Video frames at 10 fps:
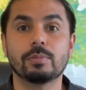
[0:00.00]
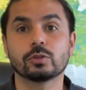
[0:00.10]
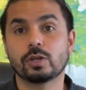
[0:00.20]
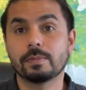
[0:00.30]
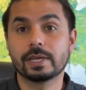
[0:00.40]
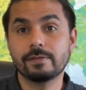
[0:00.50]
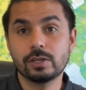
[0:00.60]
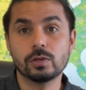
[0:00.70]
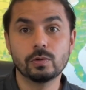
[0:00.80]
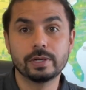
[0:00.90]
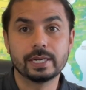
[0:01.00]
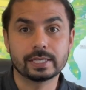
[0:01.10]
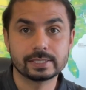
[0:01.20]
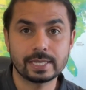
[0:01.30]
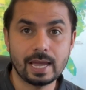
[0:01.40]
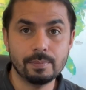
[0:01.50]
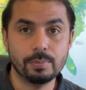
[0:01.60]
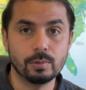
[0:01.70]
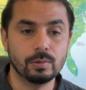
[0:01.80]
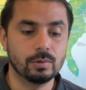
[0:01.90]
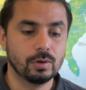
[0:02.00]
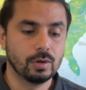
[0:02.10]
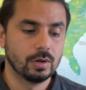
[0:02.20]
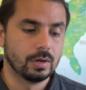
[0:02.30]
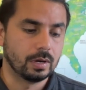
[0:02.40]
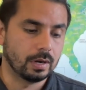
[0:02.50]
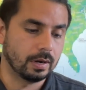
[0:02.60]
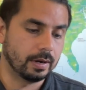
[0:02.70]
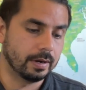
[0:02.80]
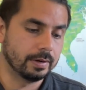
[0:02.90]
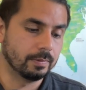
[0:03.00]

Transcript: So I'm giving you an example on